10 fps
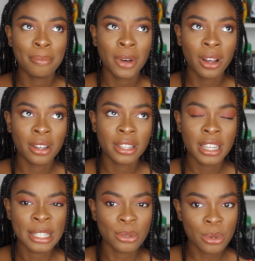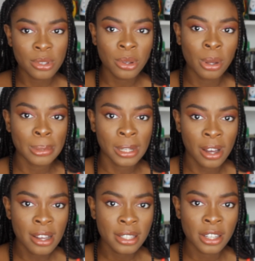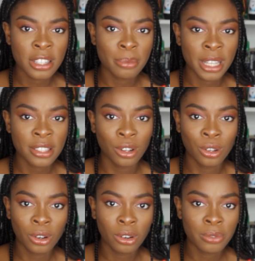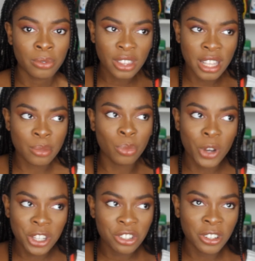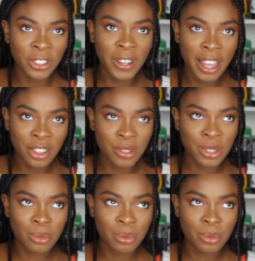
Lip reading: but it's also a plus because it means there's moisture in your hair.